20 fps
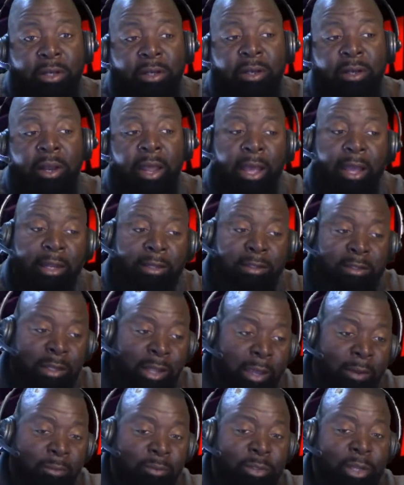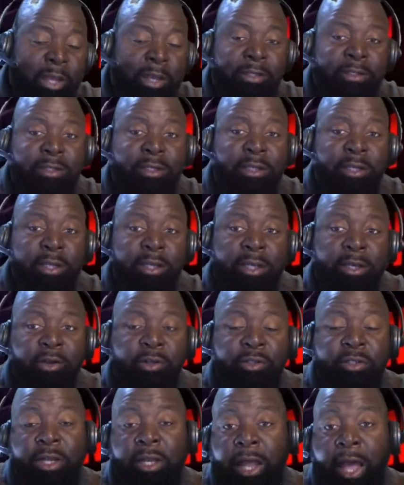9 times out of 10,
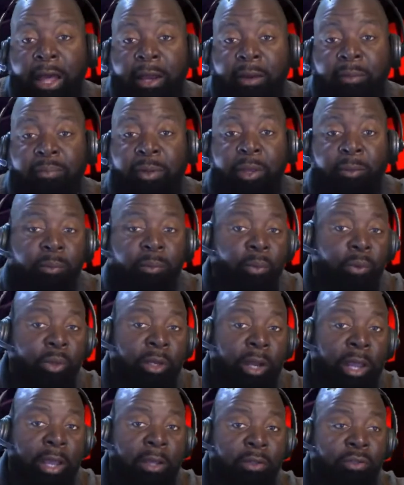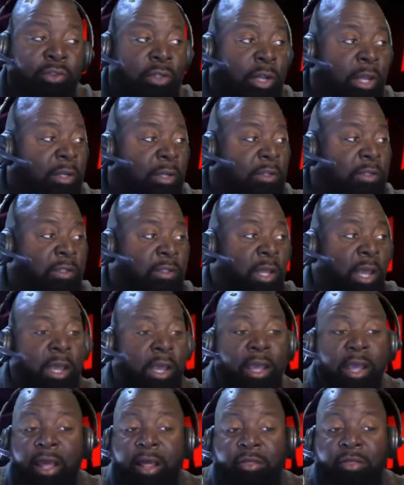there's a lot of people can answer that and
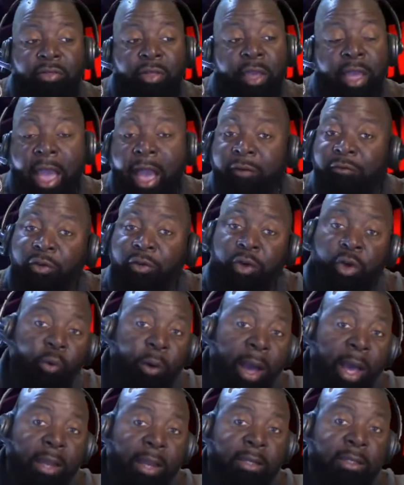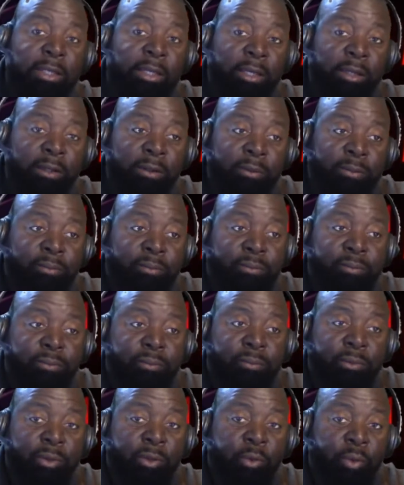say they have no idea
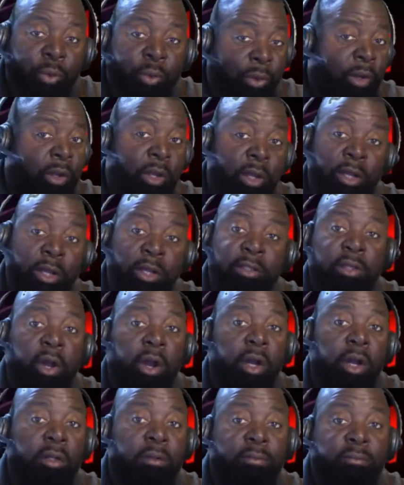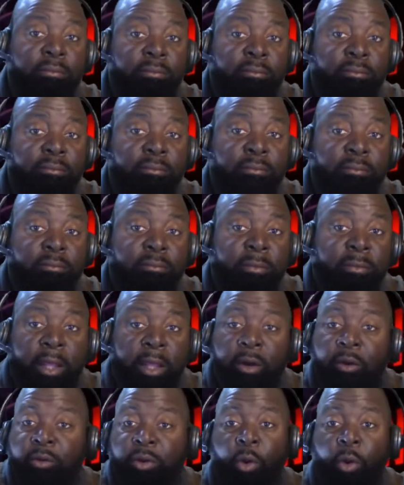where their guns are. They
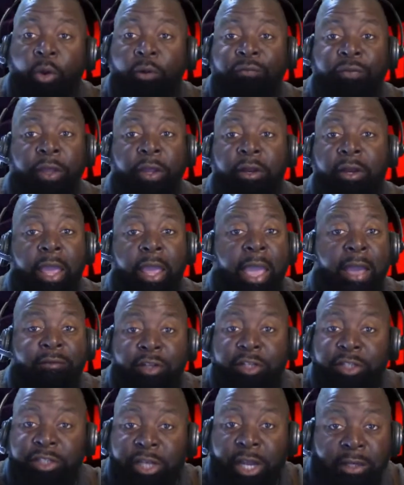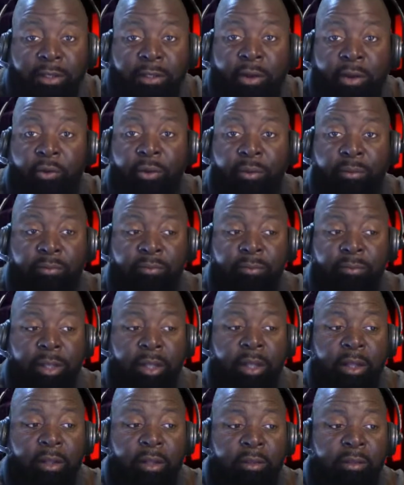don't know if they haven't checked on them.
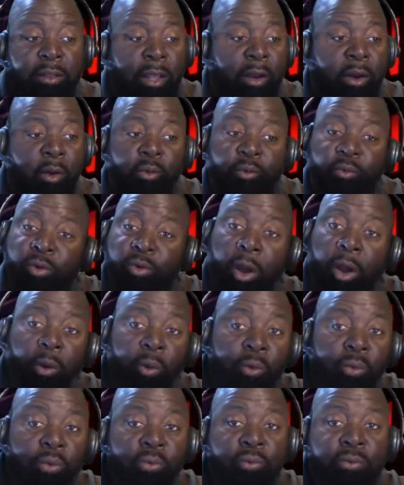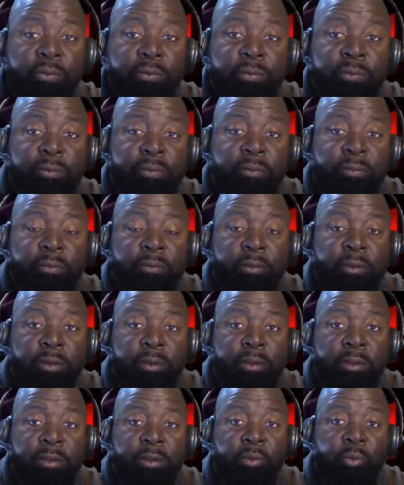They don't know
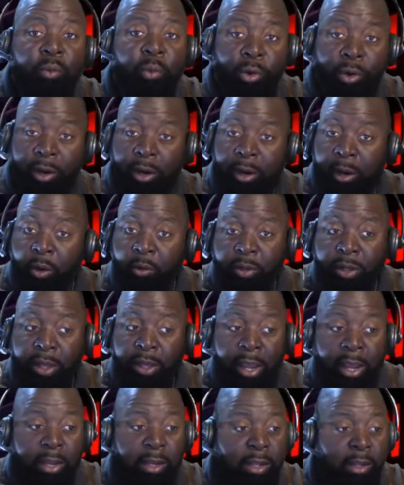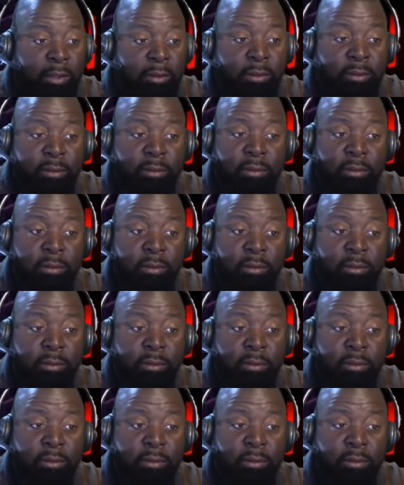where they're located,